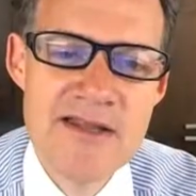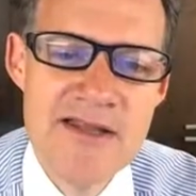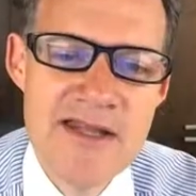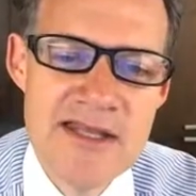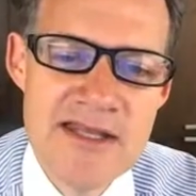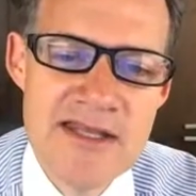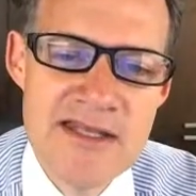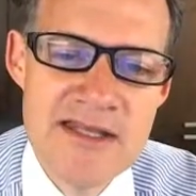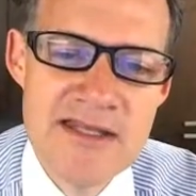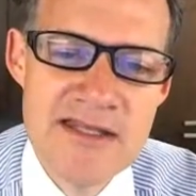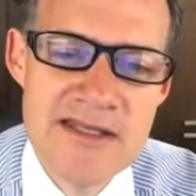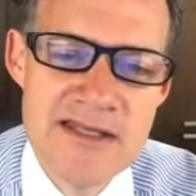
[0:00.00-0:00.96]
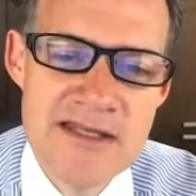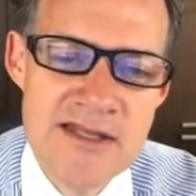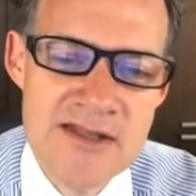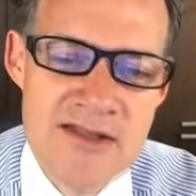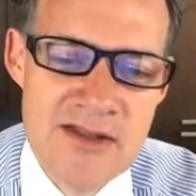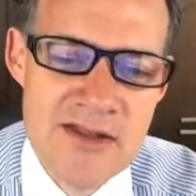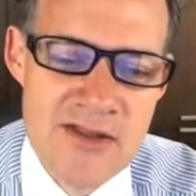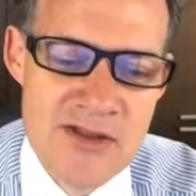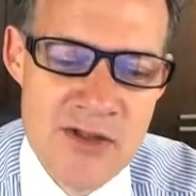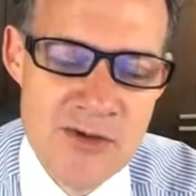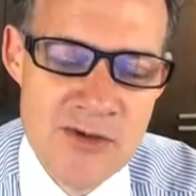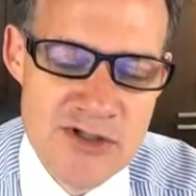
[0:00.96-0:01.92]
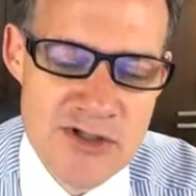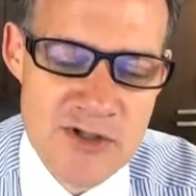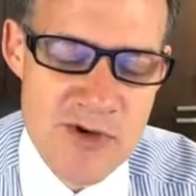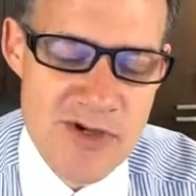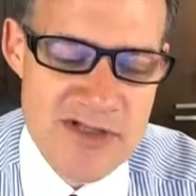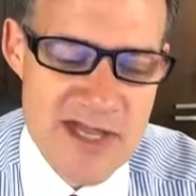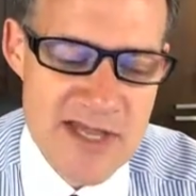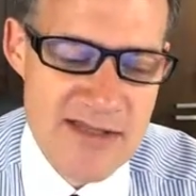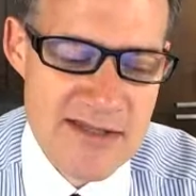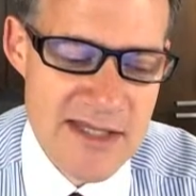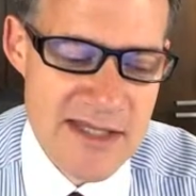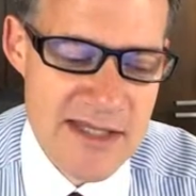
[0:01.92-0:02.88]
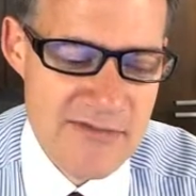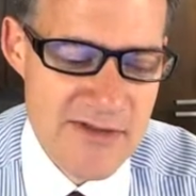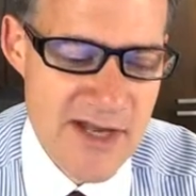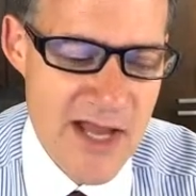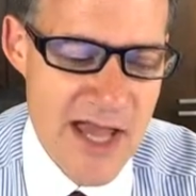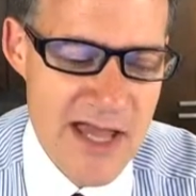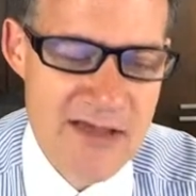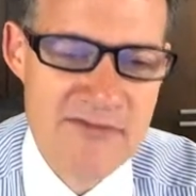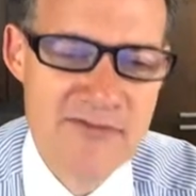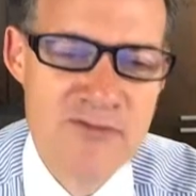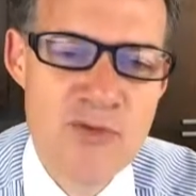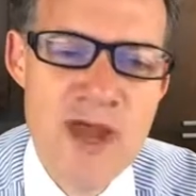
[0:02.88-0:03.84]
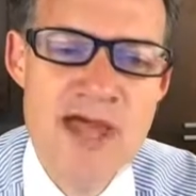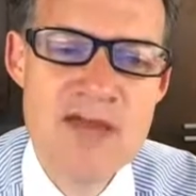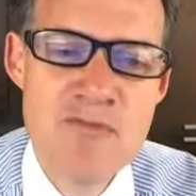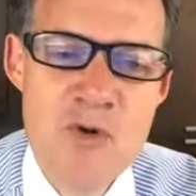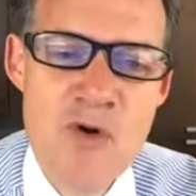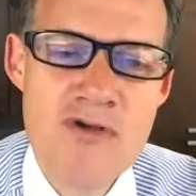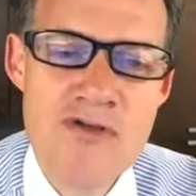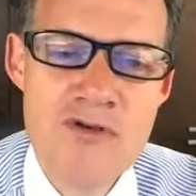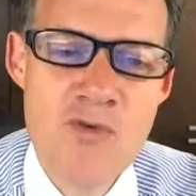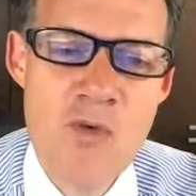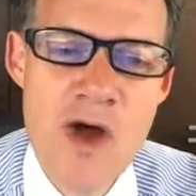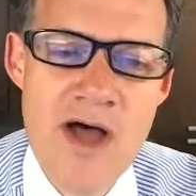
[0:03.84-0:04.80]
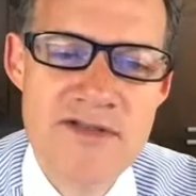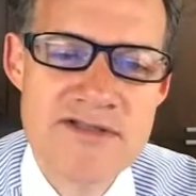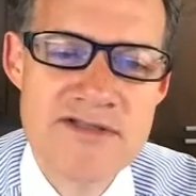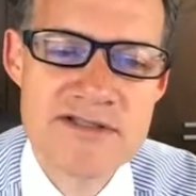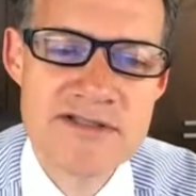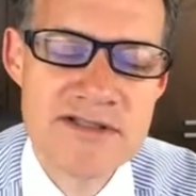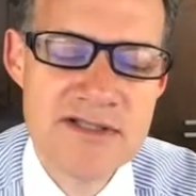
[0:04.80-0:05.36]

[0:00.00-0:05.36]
The only 2 books I can think of that I have read more than once